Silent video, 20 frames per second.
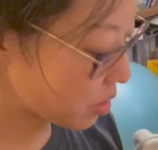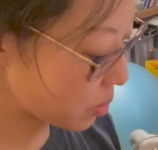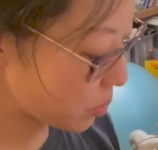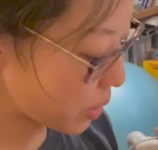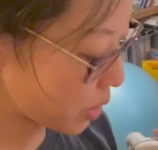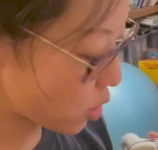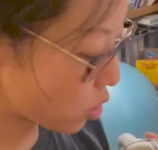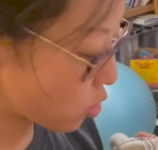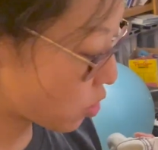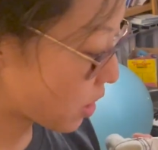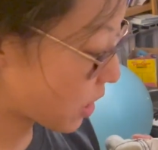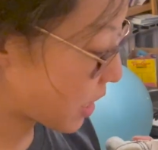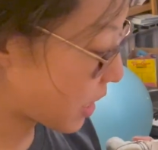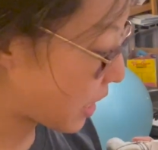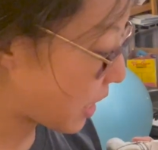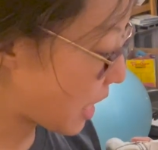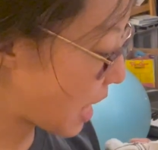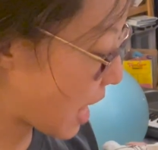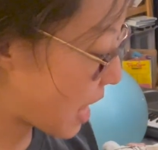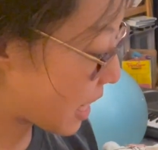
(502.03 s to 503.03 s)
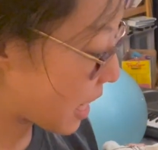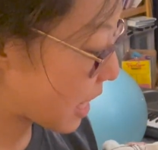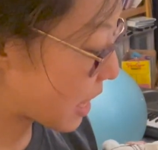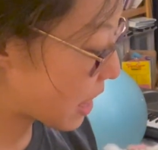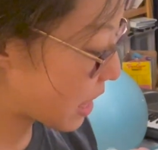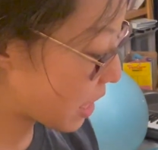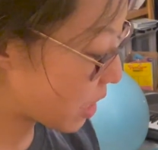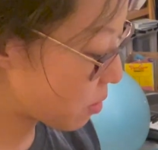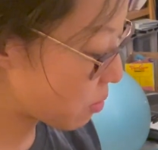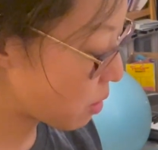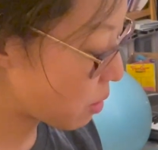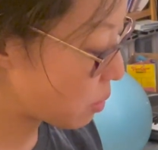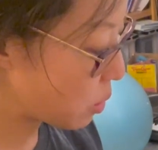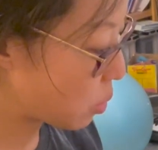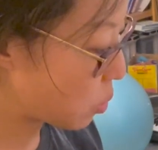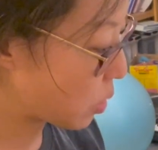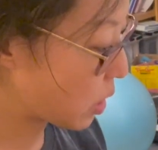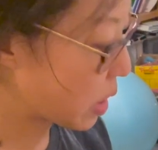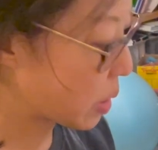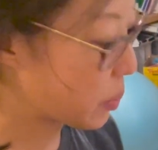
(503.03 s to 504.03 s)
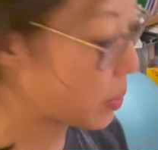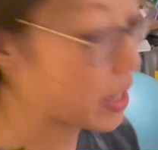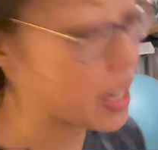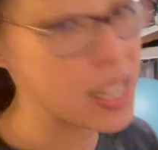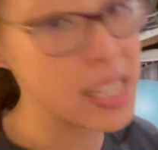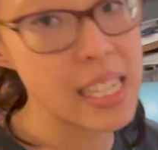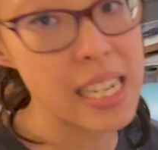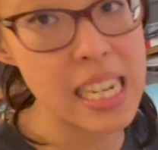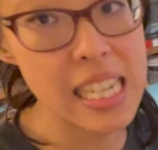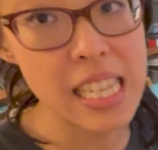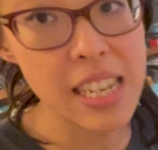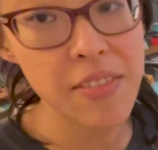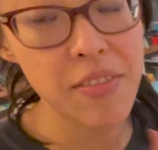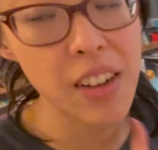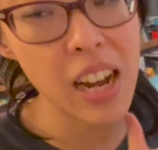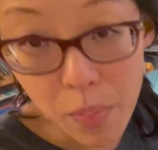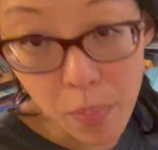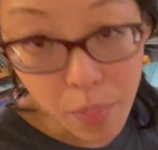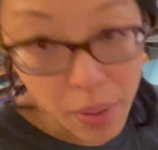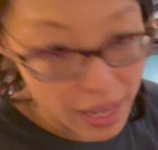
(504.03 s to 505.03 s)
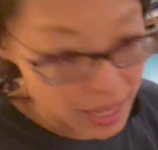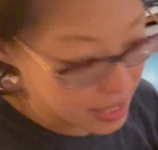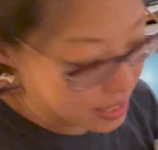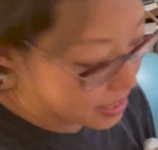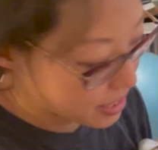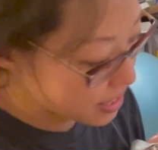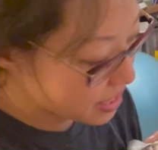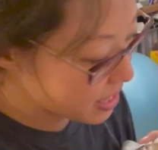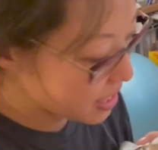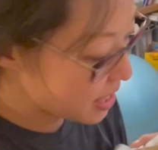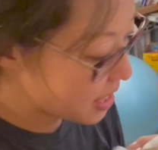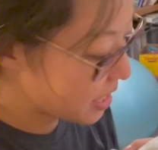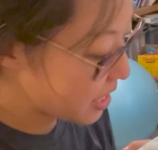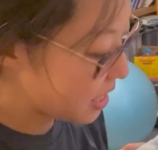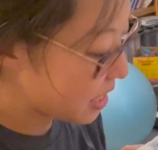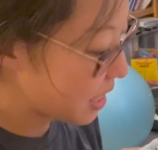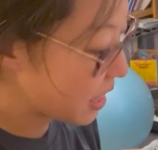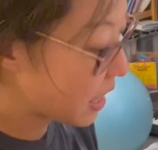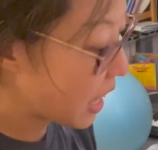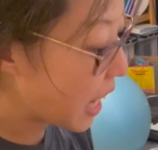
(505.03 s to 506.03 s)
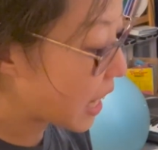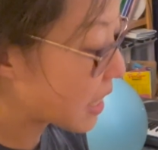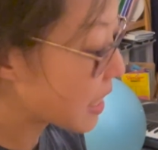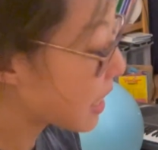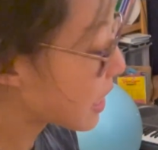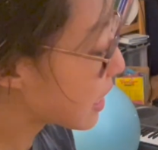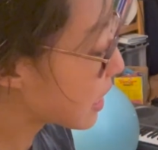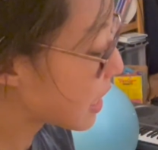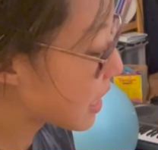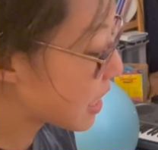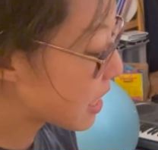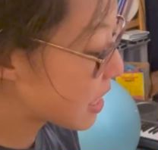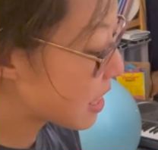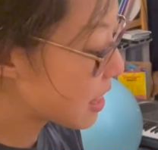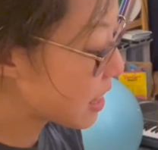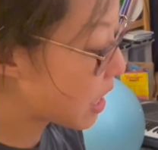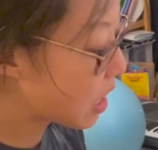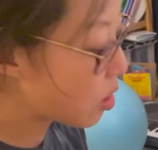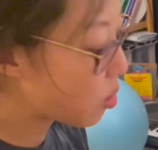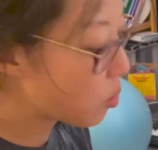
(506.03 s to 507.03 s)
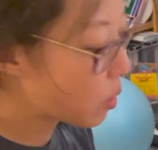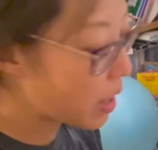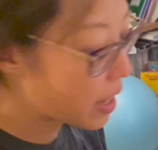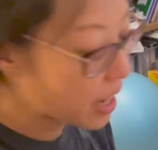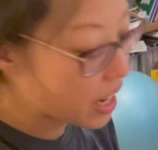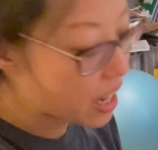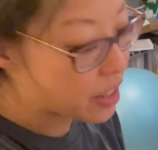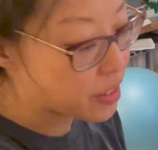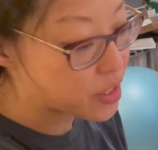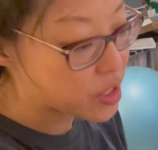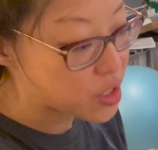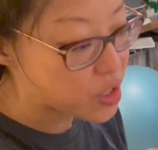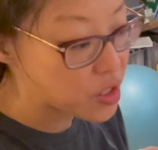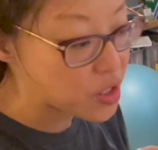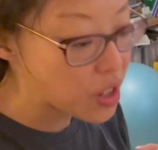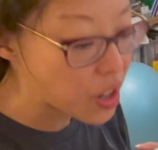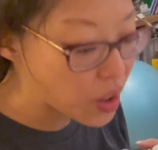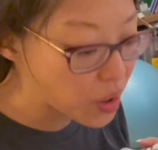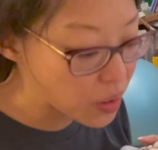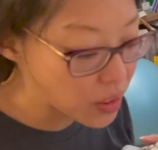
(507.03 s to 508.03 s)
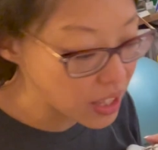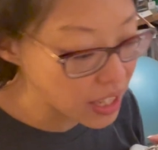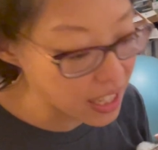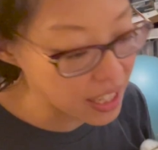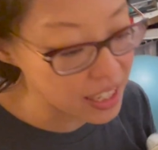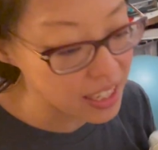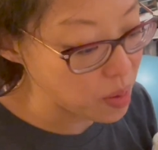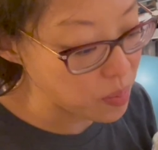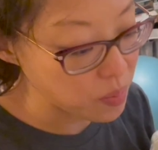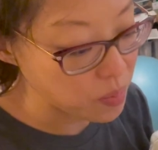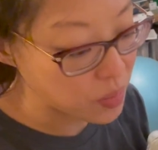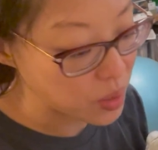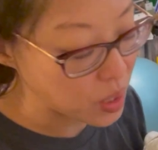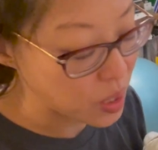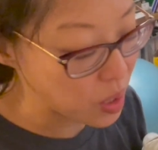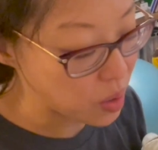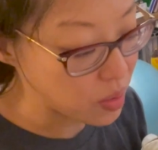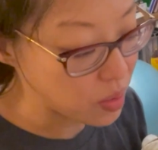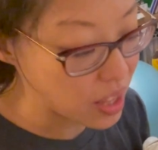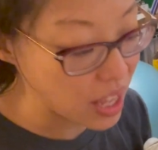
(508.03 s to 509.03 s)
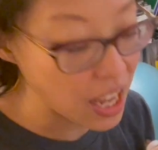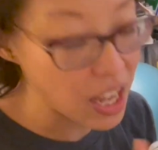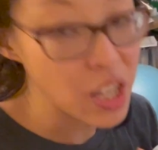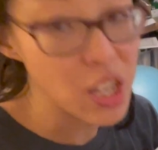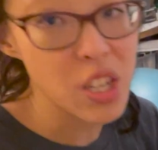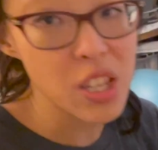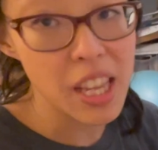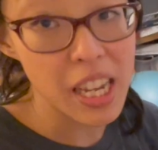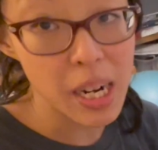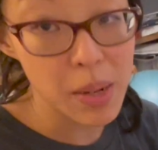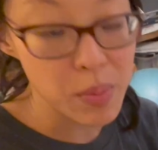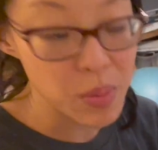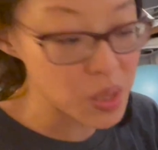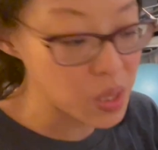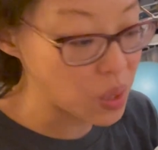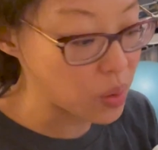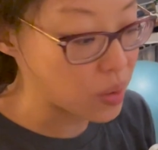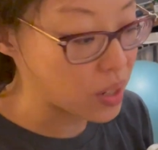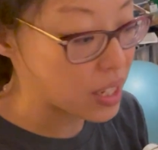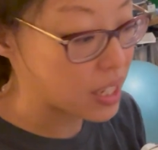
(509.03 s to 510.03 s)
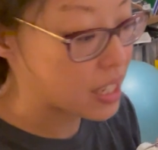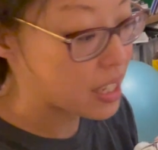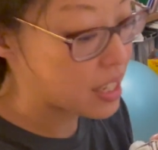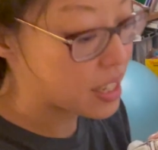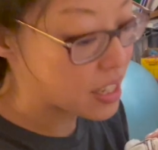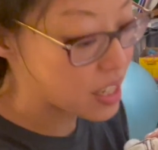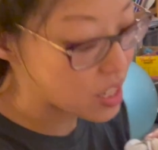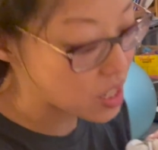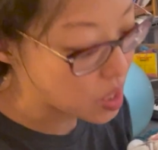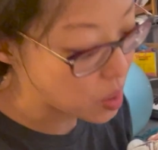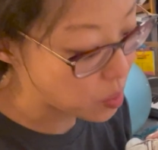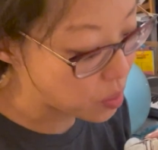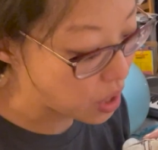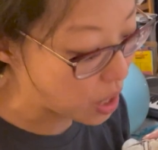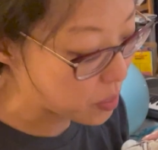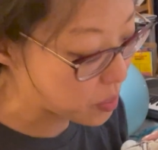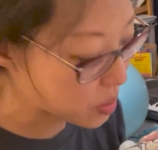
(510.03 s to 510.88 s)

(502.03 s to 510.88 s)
bit tricky, and I think what will work best is if I baste the lining in. That way I'll just know that, you know, the edge that I'm sewing in is in the proper